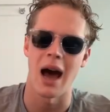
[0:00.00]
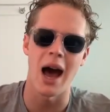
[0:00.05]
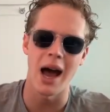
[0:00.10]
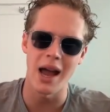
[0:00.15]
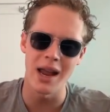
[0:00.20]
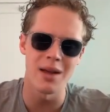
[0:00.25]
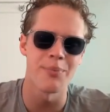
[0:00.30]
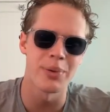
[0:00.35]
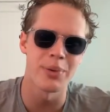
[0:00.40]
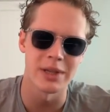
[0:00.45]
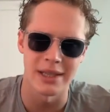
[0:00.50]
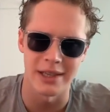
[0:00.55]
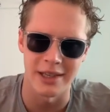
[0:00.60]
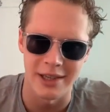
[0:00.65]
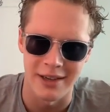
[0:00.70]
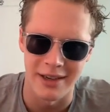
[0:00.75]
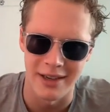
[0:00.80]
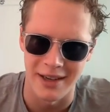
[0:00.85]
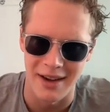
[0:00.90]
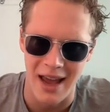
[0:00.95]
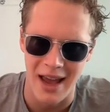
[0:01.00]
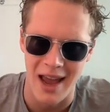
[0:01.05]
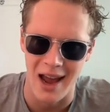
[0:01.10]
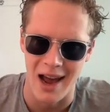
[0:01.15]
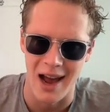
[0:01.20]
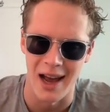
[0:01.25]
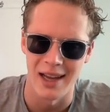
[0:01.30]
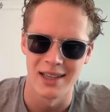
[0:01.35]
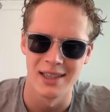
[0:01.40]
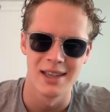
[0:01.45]
I am positioned in
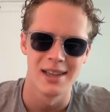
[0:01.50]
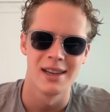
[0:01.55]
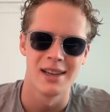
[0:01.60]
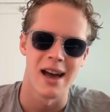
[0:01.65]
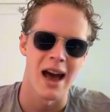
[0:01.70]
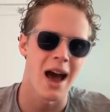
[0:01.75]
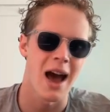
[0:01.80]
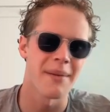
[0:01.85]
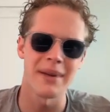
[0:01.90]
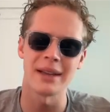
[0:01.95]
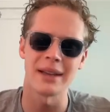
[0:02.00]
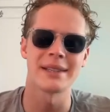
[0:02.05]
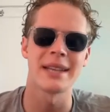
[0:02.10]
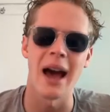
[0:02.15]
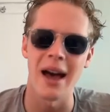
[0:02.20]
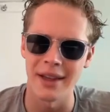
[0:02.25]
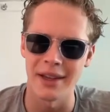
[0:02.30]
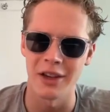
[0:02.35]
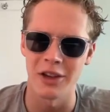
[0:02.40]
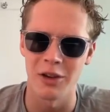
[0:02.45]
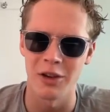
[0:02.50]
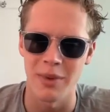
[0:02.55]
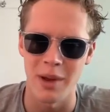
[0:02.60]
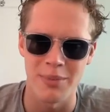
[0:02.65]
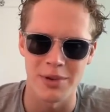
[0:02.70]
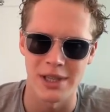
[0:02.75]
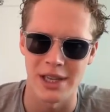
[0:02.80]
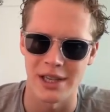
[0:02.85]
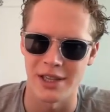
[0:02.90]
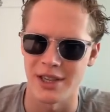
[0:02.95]
AI. I'm not telling you to be
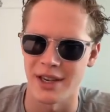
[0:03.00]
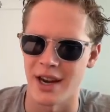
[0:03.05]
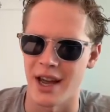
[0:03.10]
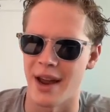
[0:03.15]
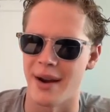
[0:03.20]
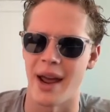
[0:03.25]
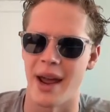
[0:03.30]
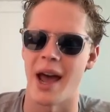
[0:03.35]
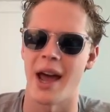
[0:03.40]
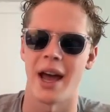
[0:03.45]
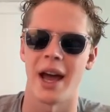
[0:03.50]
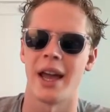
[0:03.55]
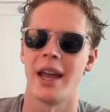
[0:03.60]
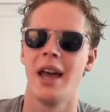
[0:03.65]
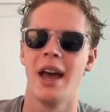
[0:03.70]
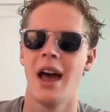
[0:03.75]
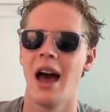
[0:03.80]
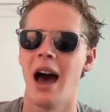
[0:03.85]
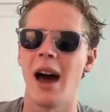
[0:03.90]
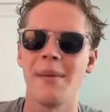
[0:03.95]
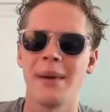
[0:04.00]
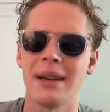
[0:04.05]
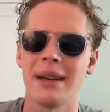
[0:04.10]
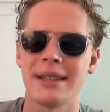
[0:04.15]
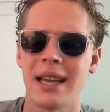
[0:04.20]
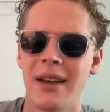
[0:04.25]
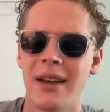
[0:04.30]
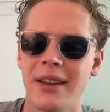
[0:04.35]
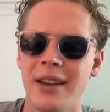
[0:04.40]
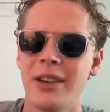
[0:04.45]
positioned on AI. I'm not
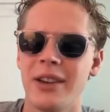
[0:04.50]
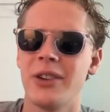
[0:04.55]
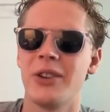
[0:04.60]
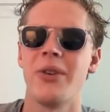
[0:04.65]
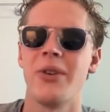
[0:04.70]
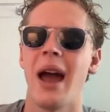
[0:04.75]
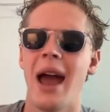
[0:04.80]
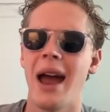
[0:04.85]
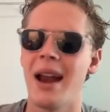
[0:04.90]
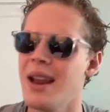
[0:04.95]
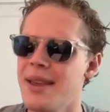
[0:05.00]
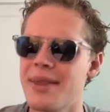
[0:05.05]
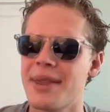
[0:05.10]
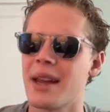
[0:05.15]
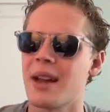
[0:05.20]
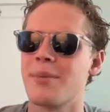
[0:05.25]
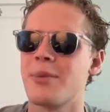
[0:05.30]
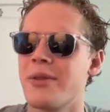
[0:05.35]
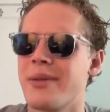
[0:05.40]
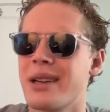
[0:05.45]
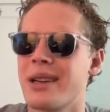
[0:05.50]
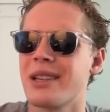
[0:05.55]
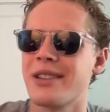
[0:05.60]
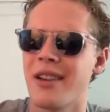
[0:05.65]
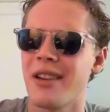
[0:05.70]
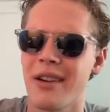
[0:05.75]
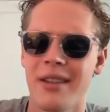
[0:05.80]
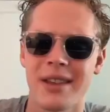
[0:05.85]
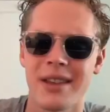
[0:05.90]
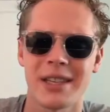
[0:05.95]
telling you to do anything I'm doing, because
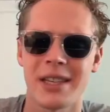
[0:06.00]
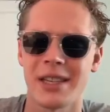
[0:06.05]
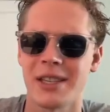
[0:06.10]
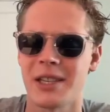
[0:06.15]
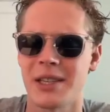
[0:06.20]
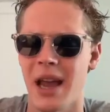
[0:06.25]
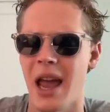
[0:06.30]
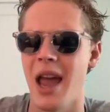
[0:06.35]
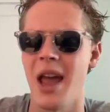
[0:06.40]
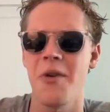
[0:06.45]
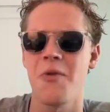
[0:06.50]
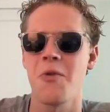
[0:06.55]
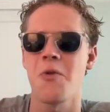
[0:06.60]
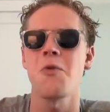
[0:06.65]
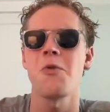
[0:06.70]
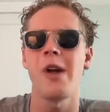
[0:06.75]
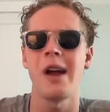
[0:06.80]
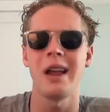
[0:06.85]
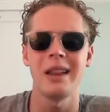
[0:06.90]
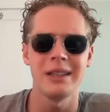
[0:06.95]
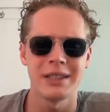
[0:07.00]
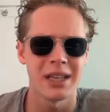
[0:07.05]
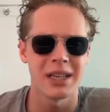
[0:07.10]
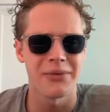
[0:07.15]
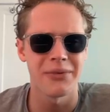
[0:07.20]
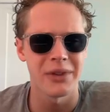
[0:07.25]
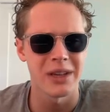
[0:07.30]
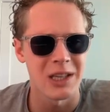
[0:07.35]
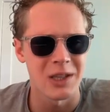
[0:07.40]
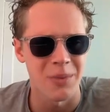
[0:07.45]
none of this is
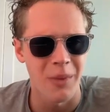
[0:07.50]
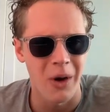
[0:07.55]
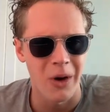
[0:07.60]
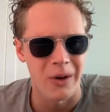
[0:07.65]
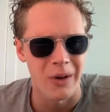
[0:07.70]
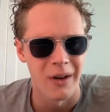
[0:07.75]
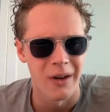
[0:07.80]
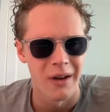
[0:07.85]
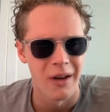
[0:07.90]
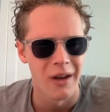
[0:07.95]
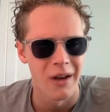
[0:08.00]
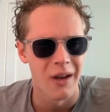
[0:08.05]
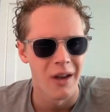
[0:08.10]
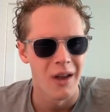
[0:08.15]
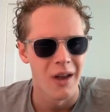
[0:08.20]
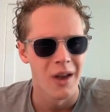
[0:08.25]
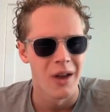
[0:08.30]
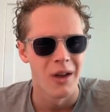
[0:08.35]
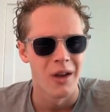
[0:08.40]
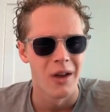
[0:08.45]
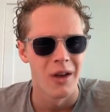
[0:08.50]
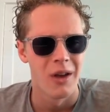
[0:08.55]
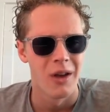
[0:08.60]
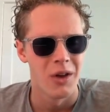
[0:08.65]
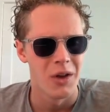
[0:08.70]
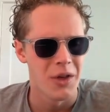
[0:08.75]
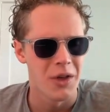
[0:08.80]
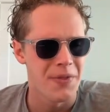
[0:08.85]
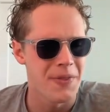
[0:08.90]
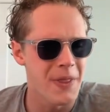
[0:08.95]
relatively smart.
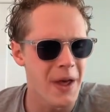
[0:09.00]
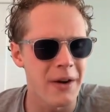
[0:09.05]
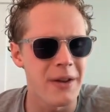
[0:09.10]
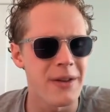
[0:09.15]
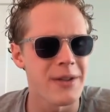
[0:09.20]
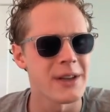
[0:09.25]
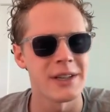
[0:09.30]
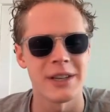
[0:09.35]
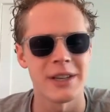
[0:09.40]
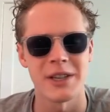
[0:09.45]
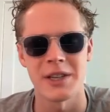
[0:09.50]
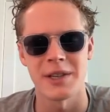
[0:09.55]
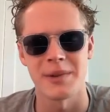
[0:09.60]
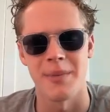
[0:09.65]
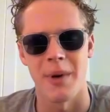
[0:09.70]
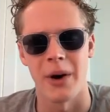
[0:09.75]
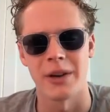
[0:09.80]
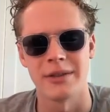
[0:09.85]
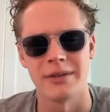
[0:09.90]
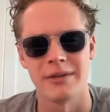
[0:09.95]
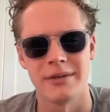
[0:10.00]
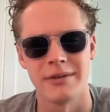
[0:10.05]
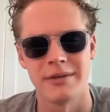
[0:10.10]
None of this is smart.